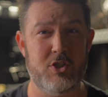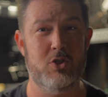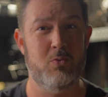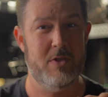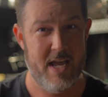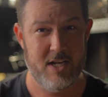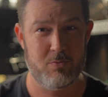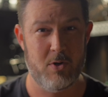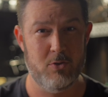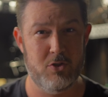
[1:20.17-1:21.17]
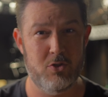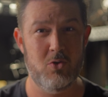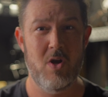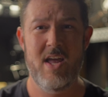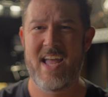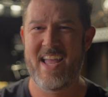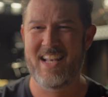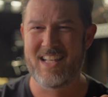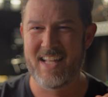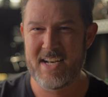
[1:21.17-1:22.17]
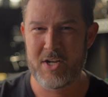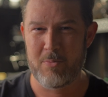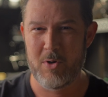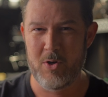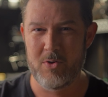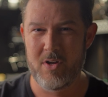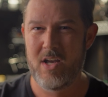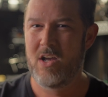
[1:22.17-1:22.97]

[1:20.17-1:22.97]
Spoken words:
shoot with the Ace Pro 2 in linear mode,